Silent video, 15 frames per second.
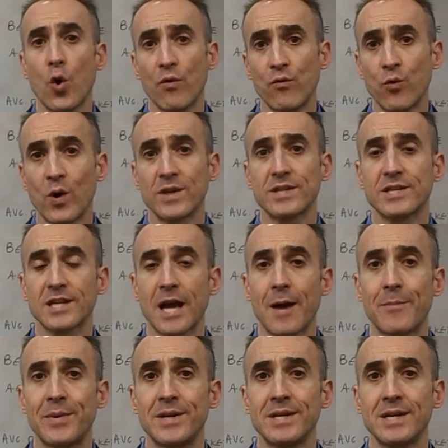of what is
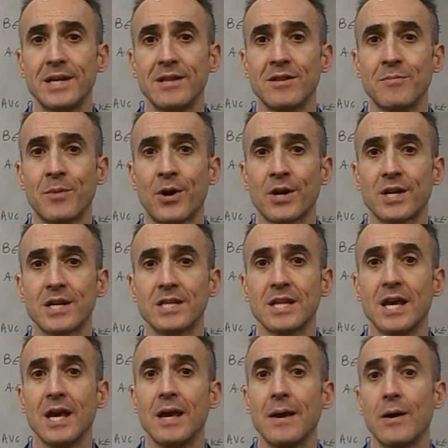happening in the market